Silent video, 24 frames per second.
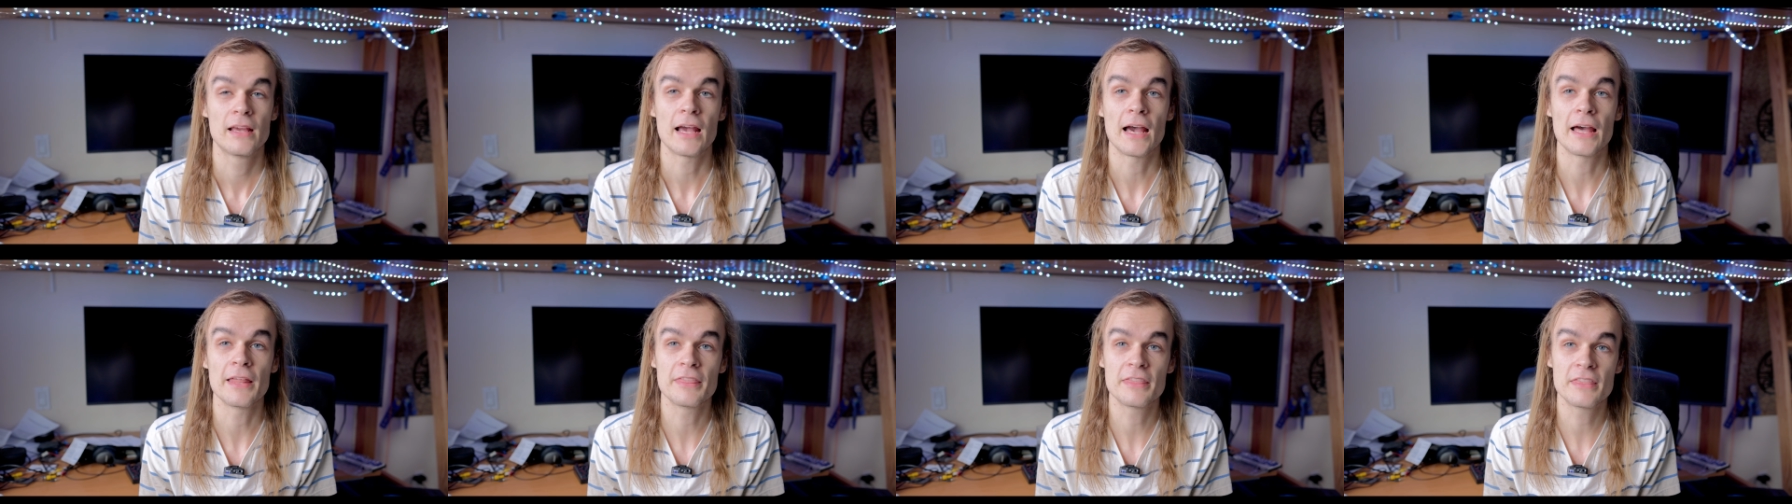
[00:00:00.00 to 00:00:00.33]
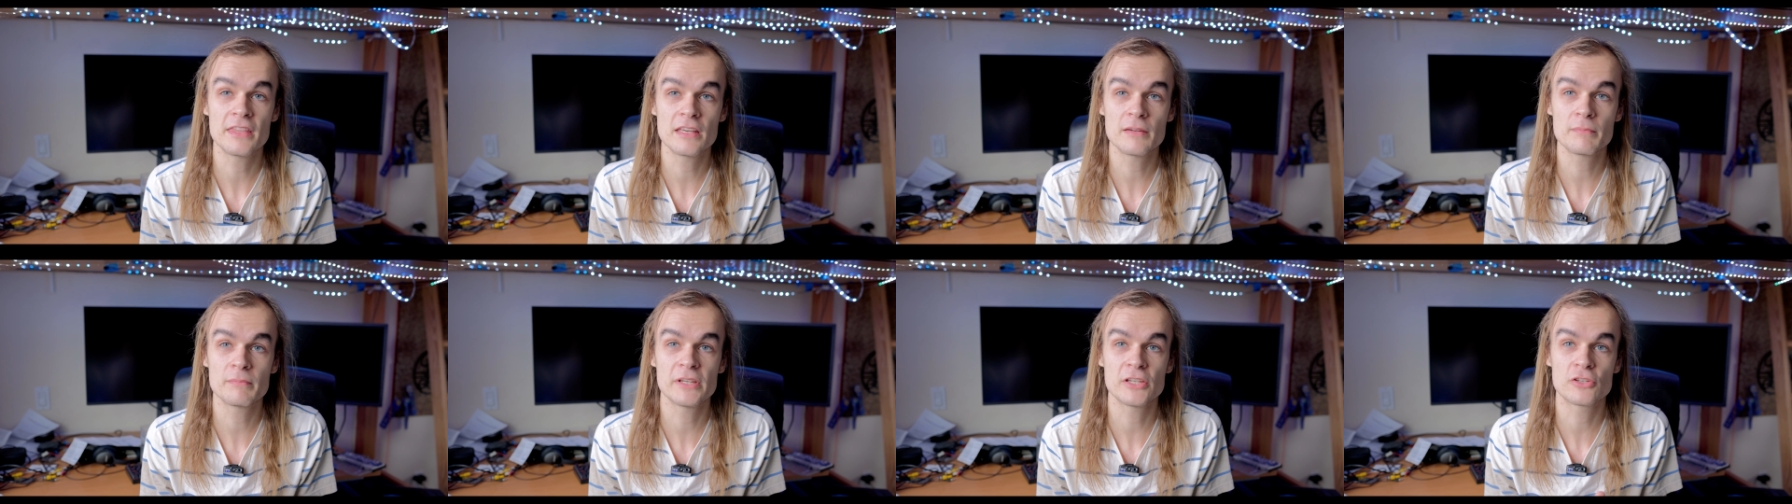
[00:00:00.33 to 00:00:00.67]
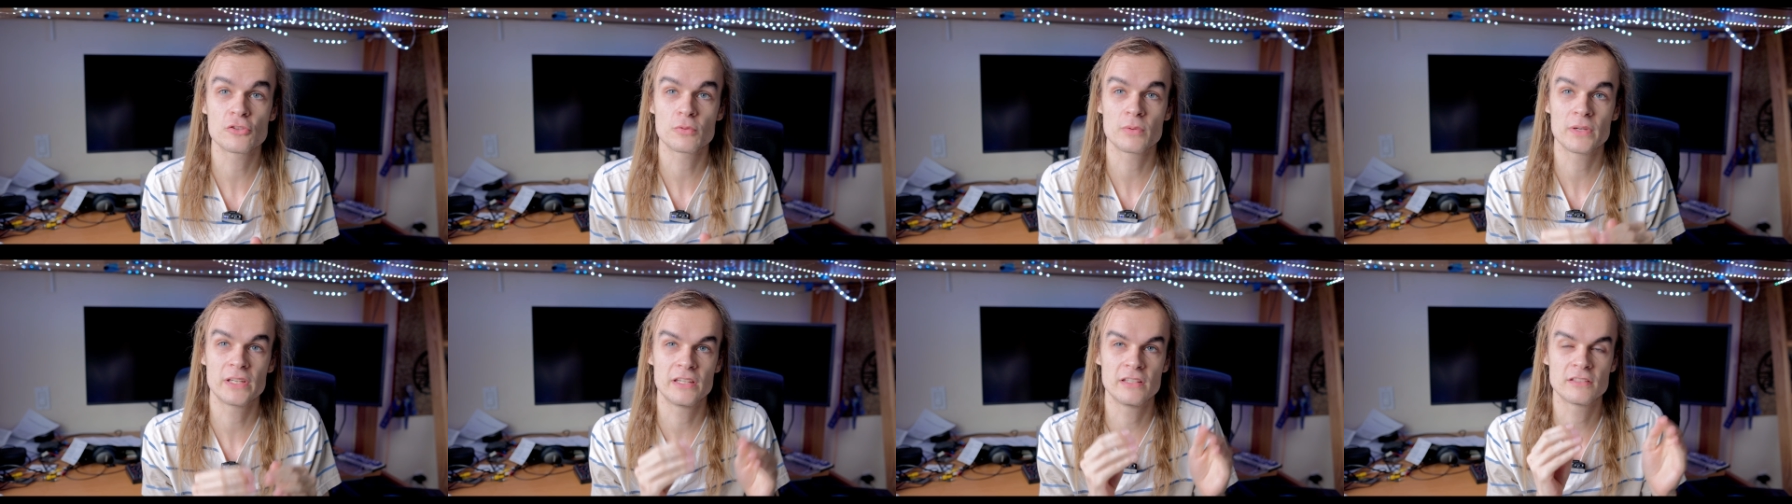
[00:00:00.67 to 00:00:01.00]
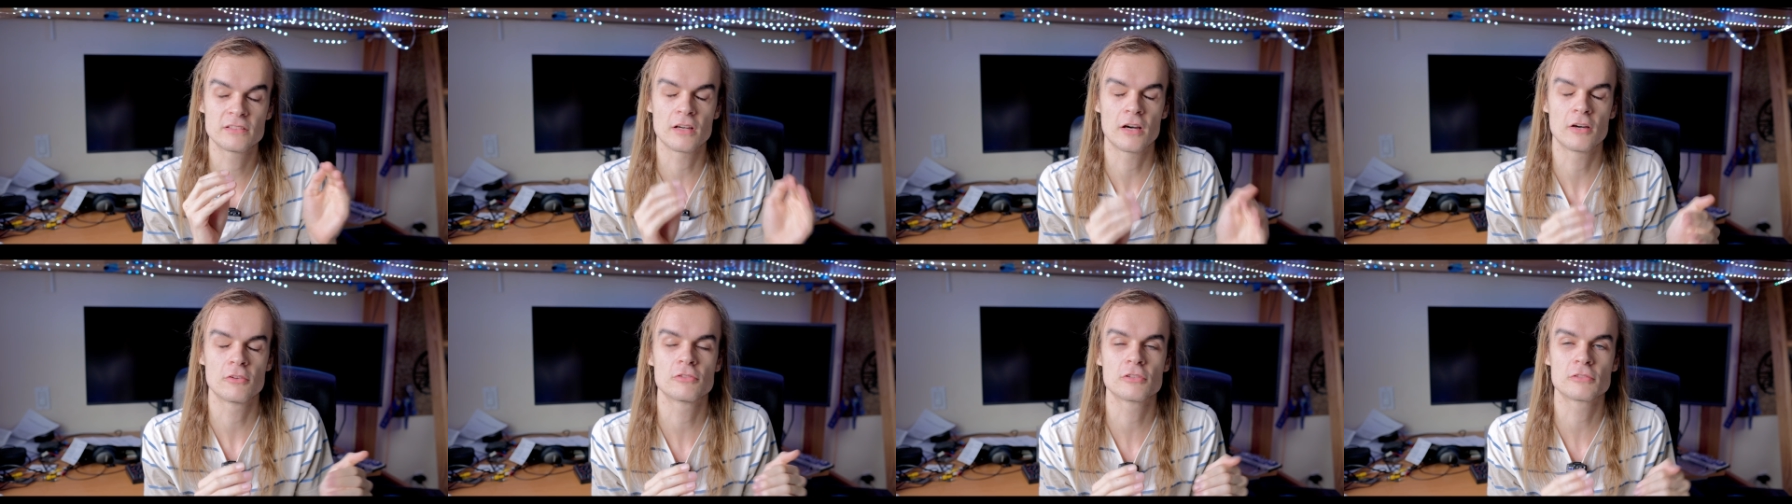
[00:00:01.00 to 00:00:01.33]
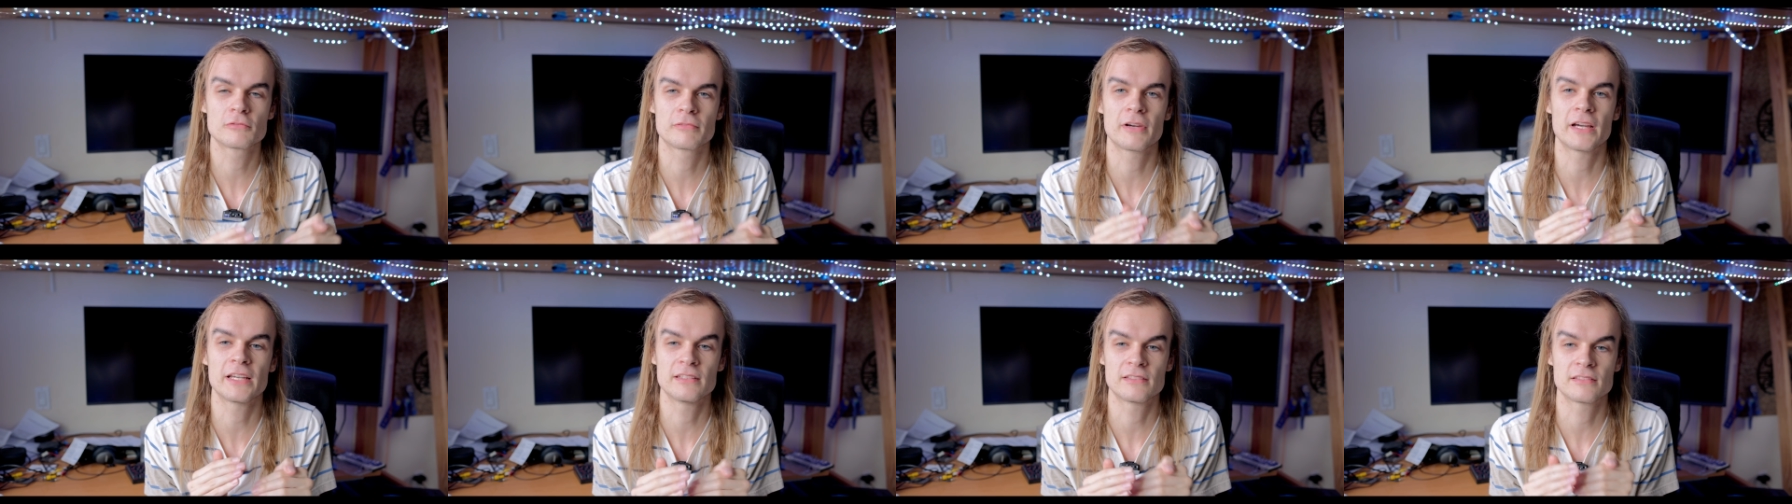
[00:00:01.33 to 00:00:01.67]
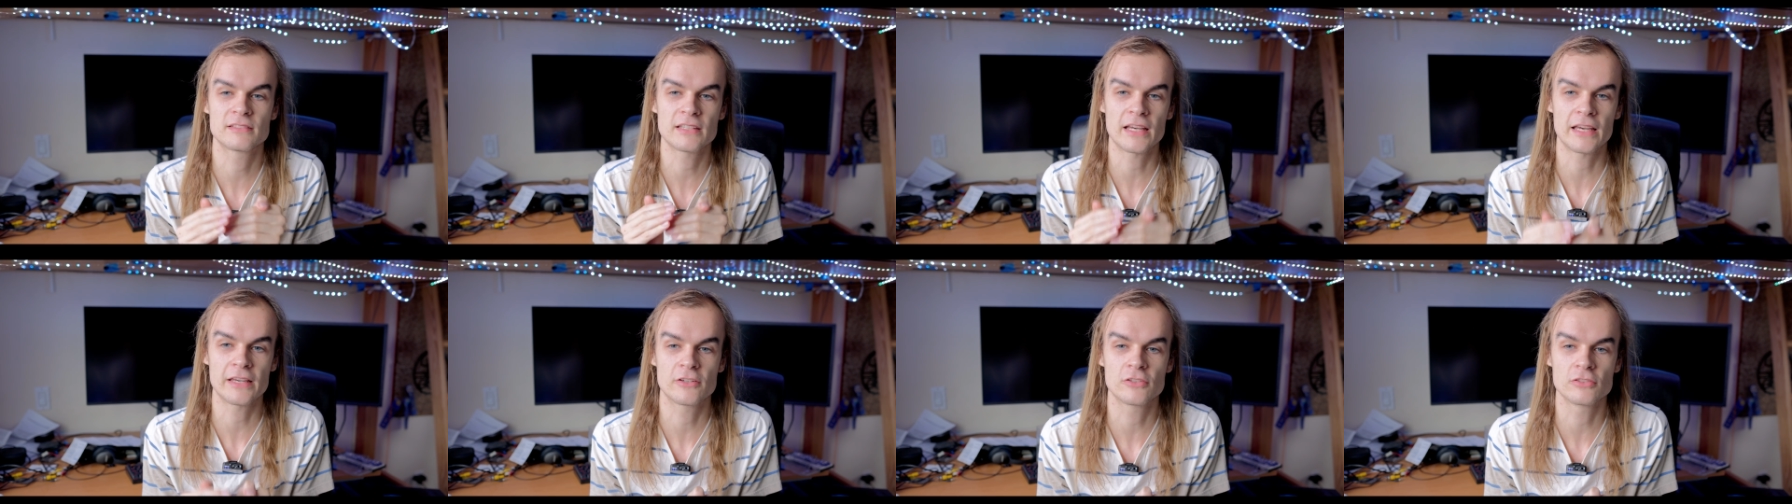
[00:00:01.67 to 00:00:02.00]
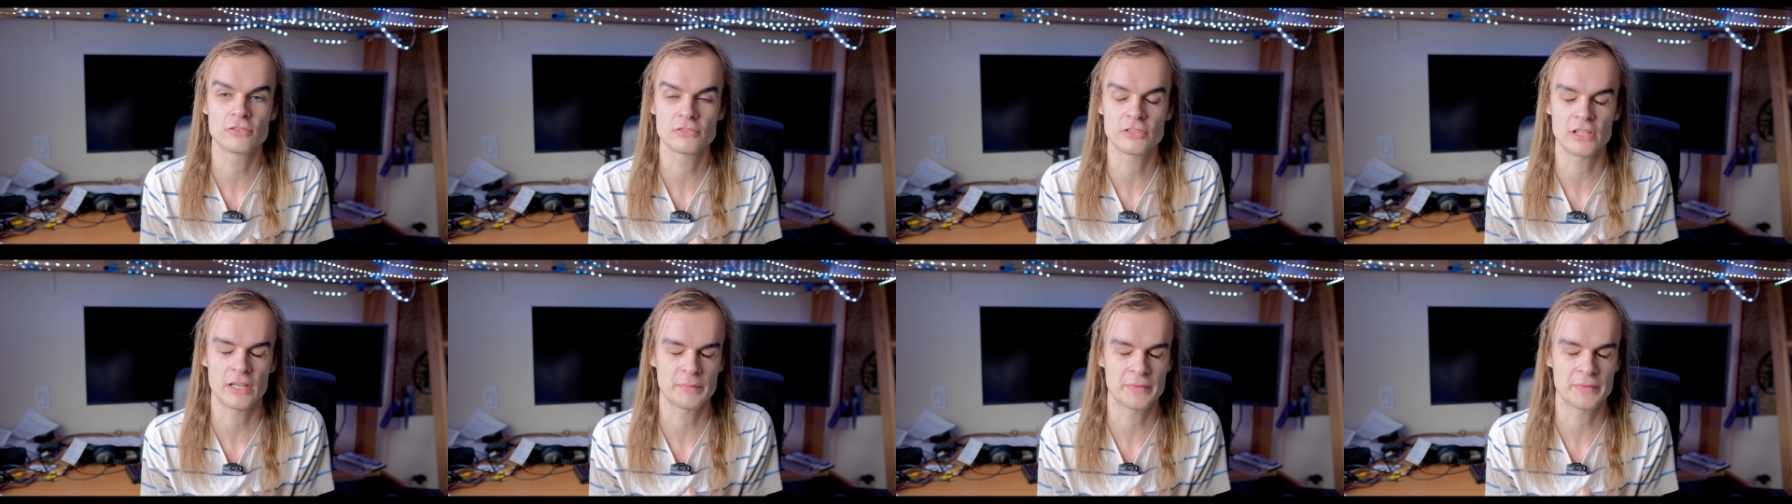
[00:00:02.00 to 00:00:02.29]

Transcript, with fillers: And then between these 100 write cycles